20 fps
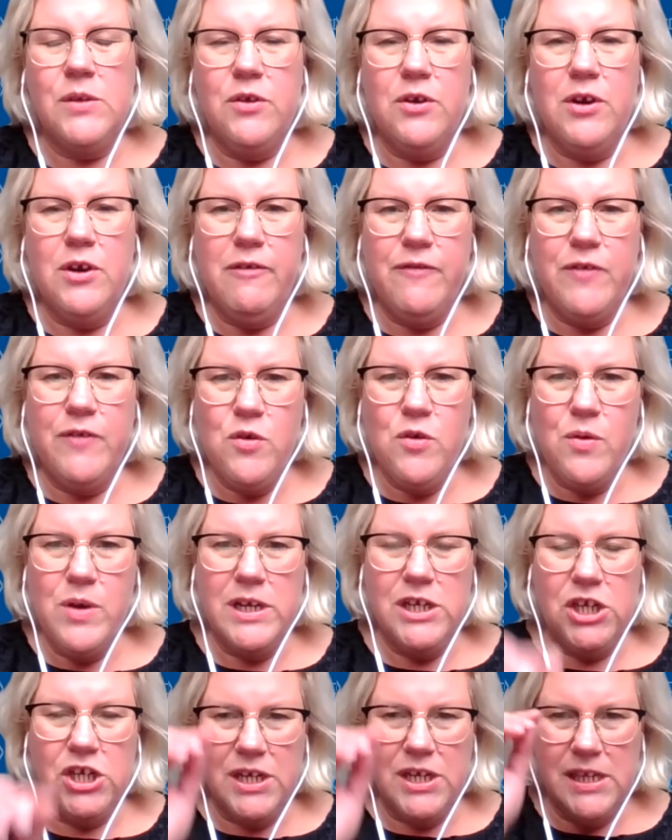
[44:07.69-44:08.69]
there are a few
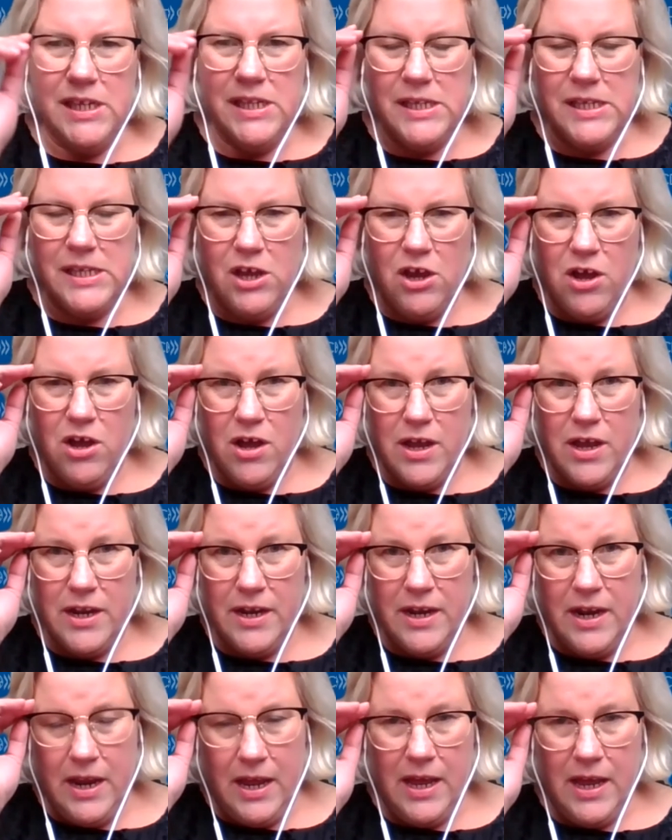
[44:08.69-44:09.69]
questions on